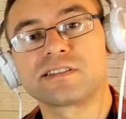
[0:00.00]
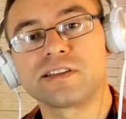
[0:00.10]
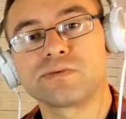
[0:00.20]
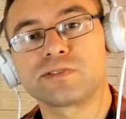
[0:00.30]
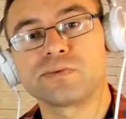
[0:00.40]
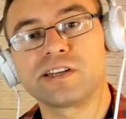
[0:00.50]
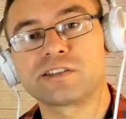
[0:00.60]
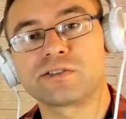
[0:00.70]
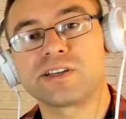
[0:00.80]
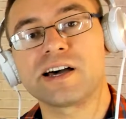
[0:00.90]
he was willing
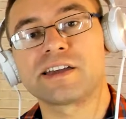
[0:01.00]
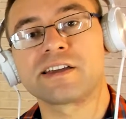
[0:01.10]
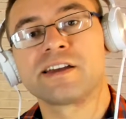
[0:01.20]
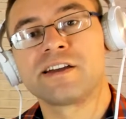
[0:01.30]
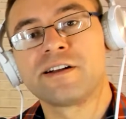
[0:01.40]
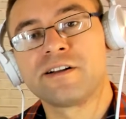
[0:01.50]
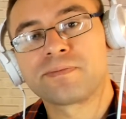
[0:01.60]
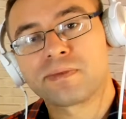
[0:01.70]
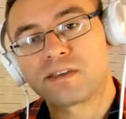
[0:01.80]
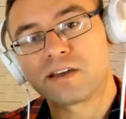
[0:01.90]
to die
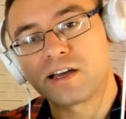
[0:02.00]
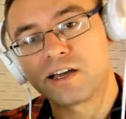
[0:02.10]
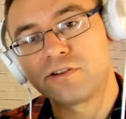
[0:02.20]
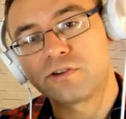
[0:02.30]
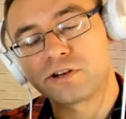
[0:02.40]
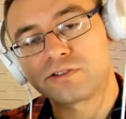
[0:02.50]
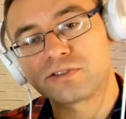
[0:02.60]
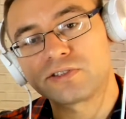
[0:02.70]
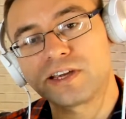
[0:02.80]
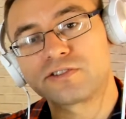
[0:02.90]
in order to
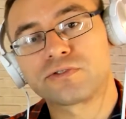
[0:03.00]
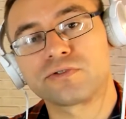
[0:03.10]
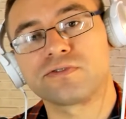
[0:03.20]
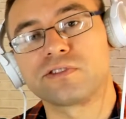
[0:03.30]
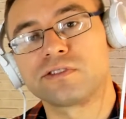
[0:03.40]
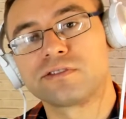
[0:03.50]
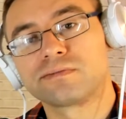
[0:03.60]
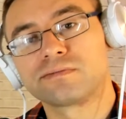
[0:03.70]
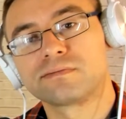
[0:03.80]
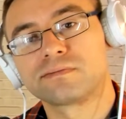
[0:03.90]
stay truthful.
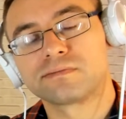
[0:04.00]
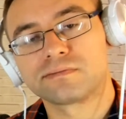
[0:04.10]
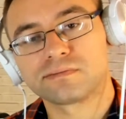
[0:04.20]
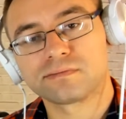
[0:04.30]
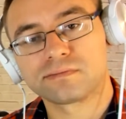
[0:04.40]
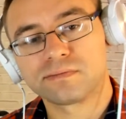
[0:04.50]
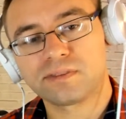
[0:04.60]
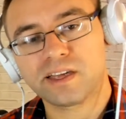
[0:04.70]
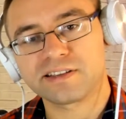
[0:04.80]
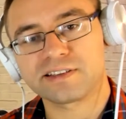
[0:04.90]

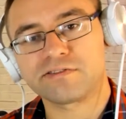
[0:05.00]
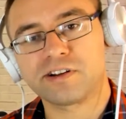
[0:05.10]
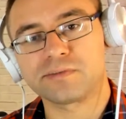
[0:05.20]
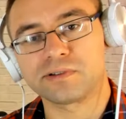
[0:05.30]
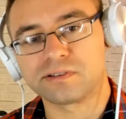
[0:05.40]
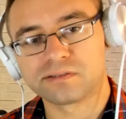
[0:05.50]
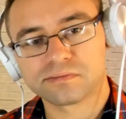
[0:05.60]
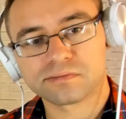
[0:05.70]
That is incredible.